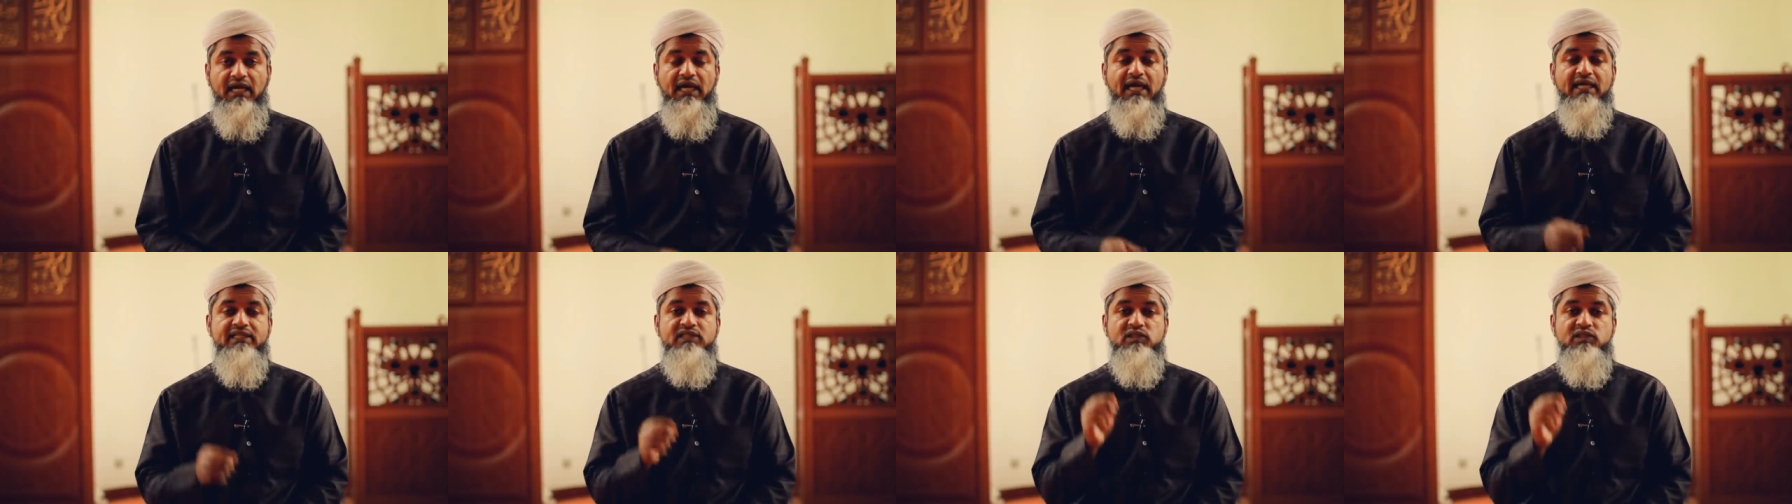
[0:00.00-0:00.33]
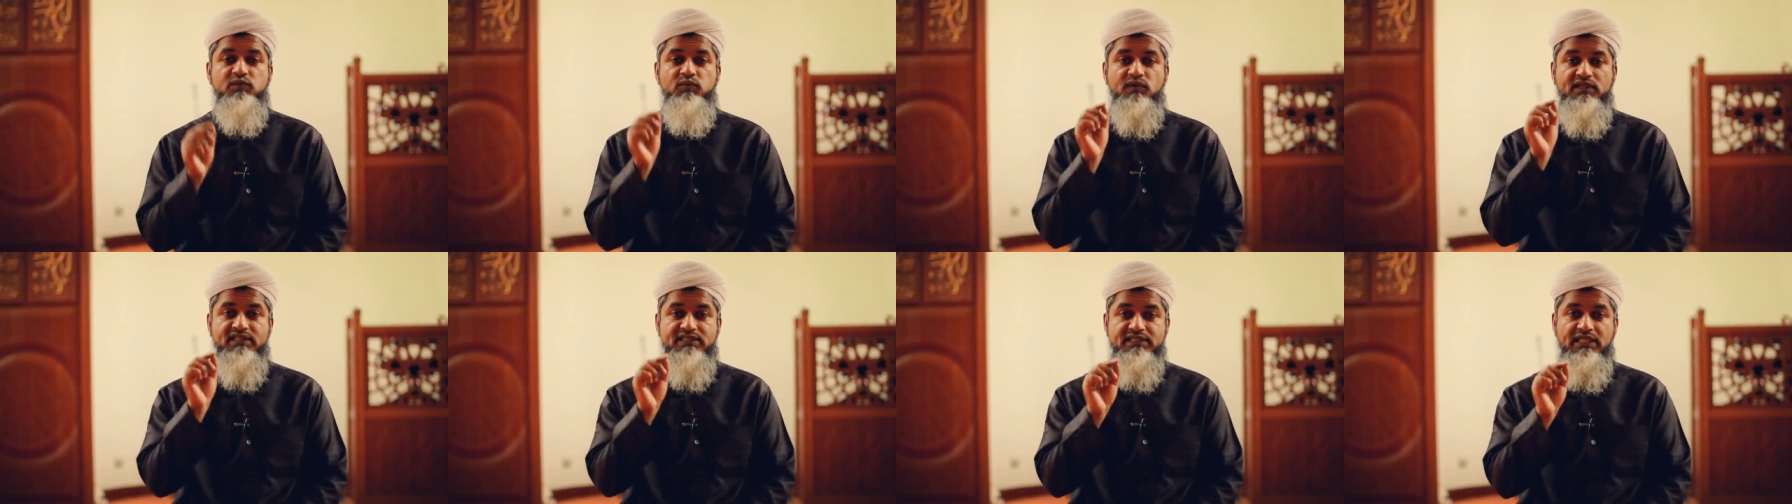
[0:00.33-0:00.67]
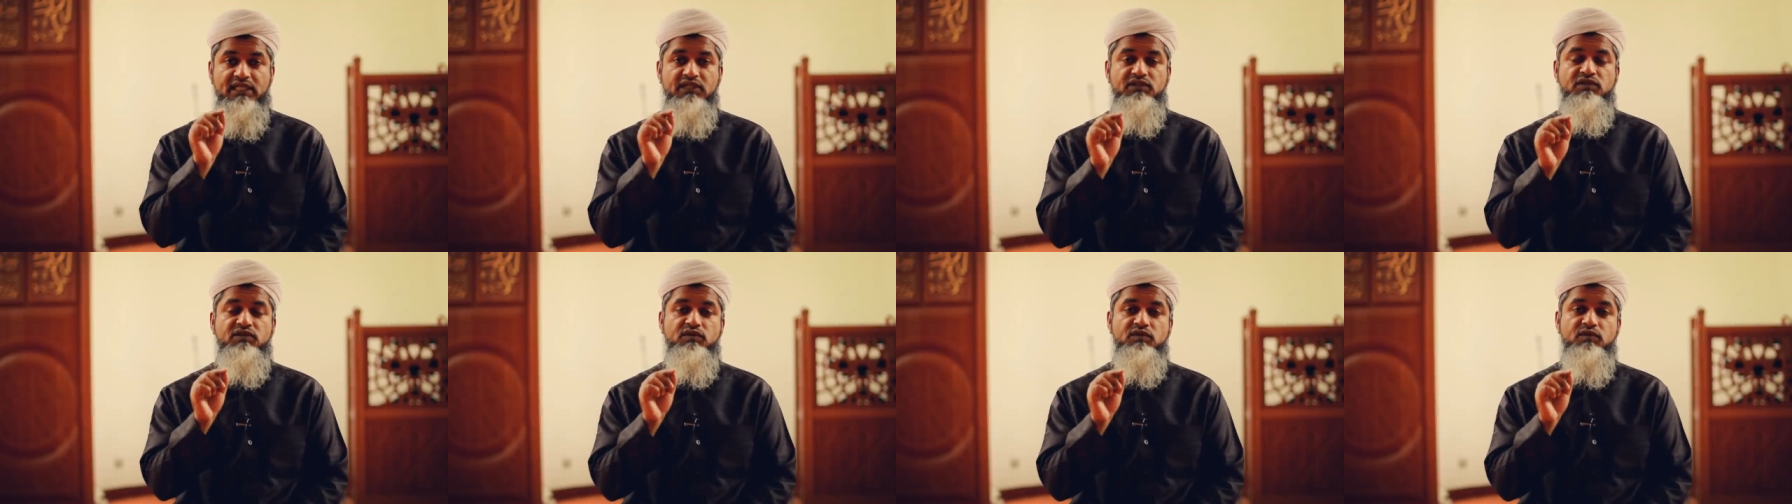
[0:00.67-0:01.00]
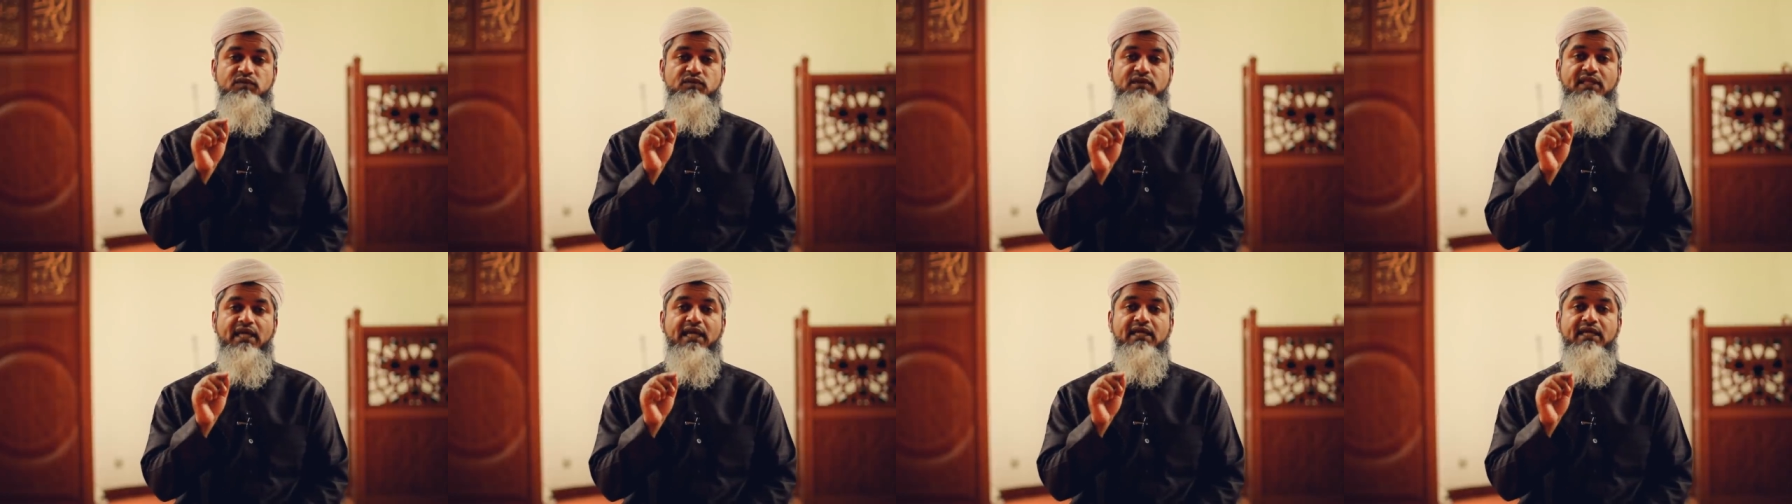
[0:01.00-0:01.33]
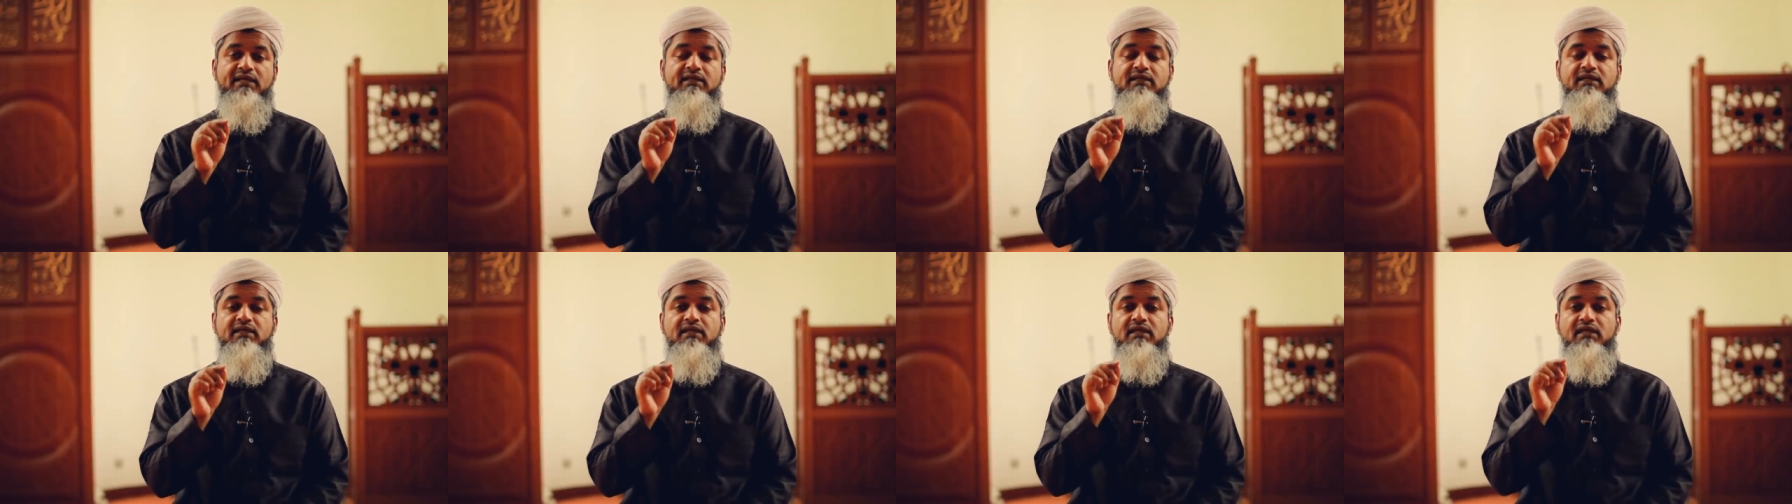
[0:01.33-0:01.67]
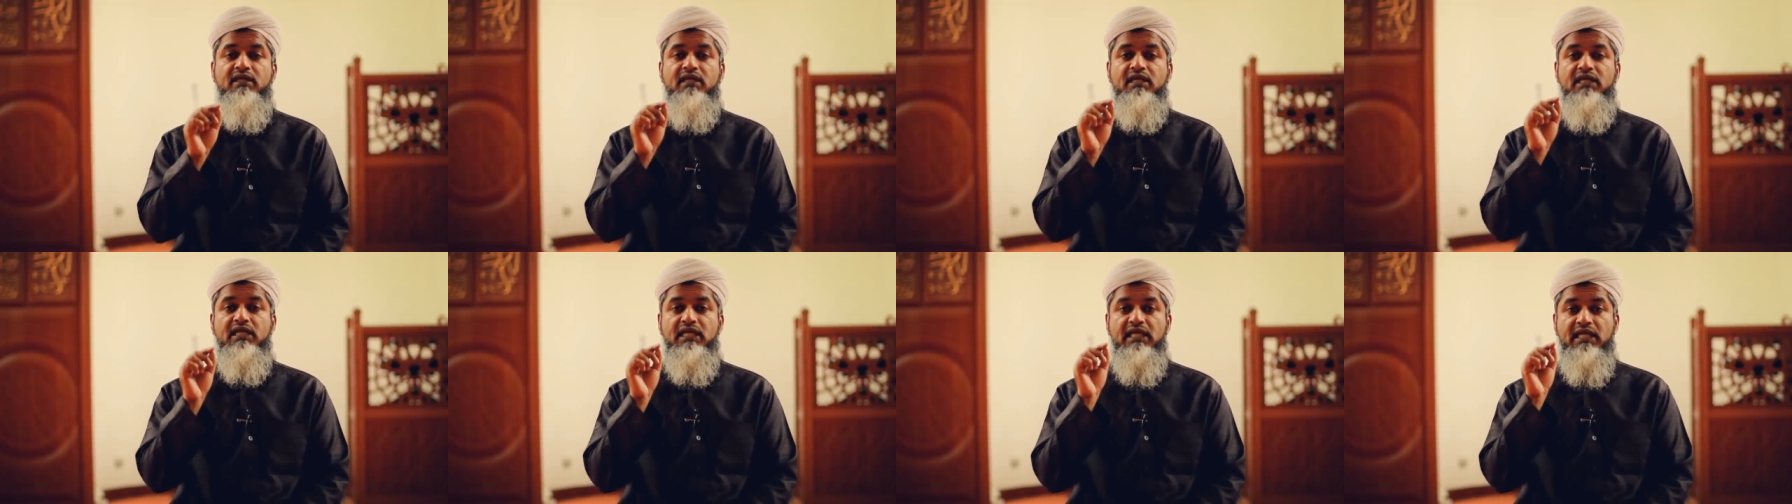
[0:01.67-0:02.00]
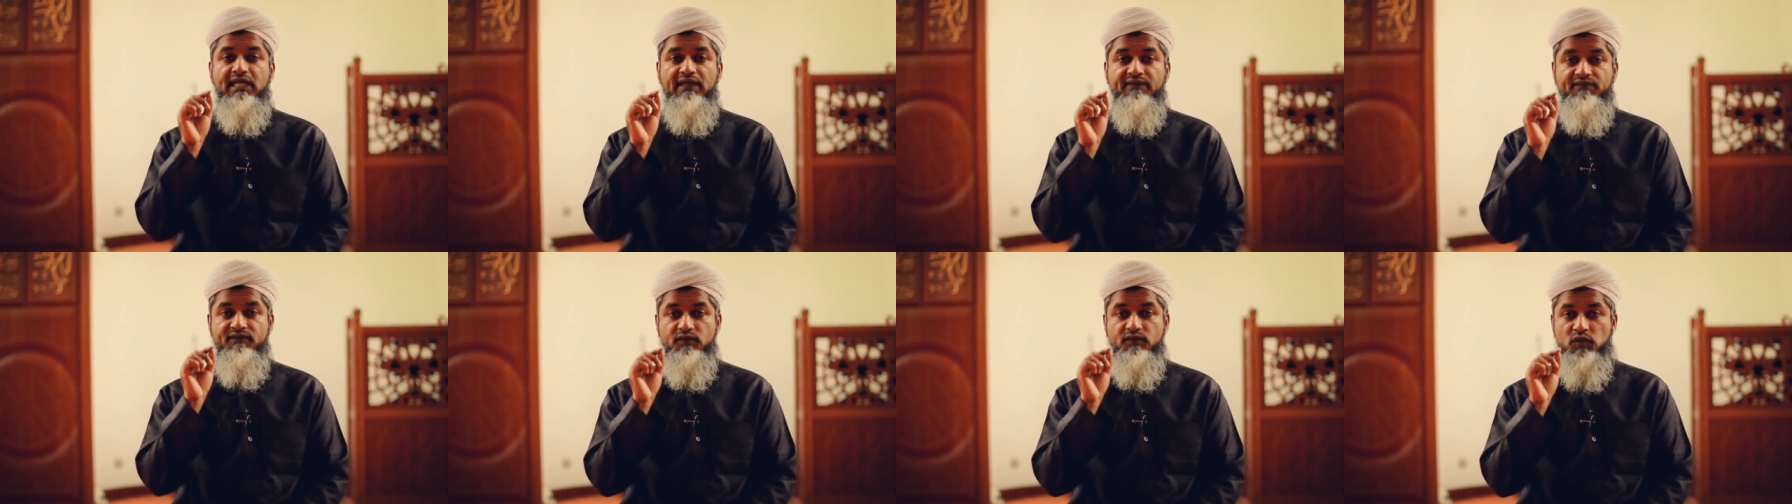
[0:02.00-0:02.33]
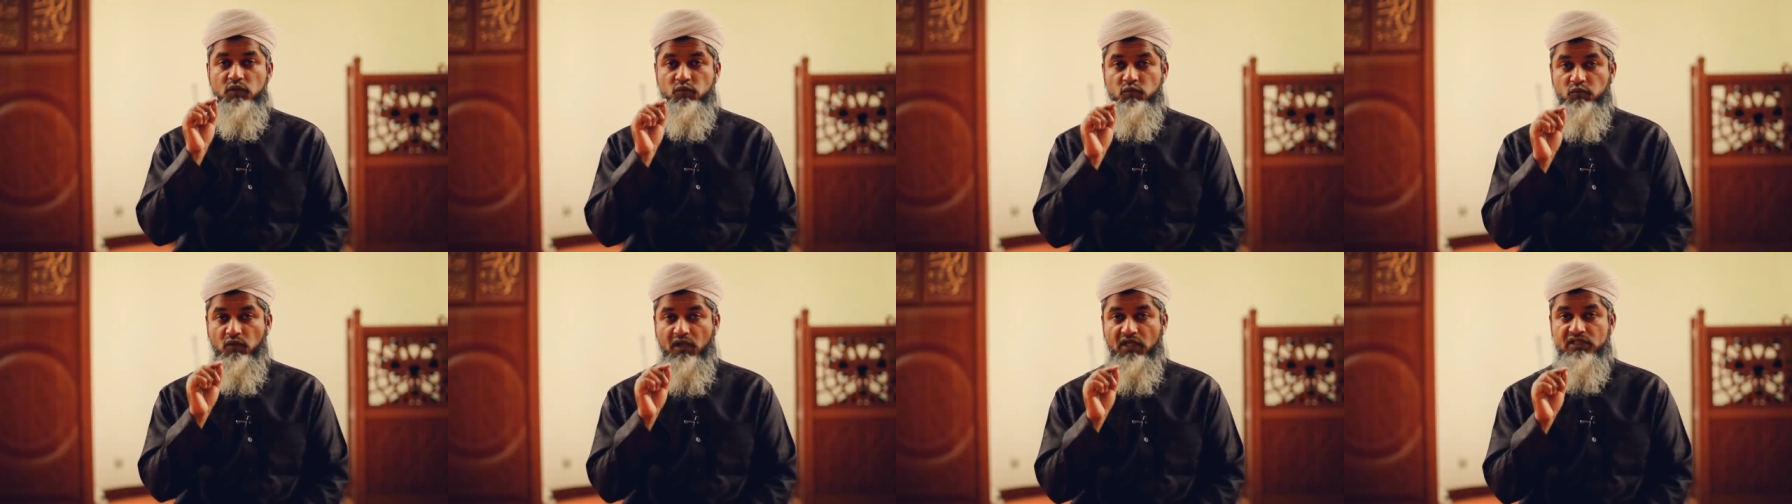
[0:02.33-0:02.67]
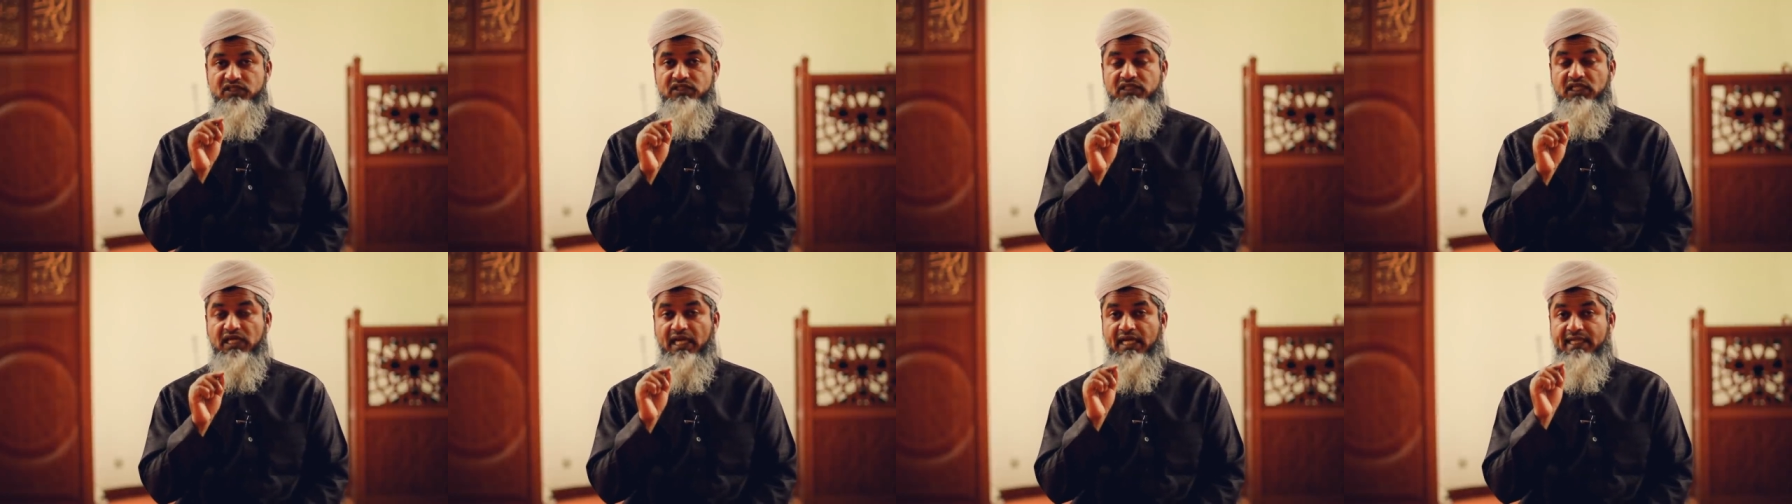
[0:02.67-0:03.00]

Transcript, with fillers: I just want to say to you that if you watch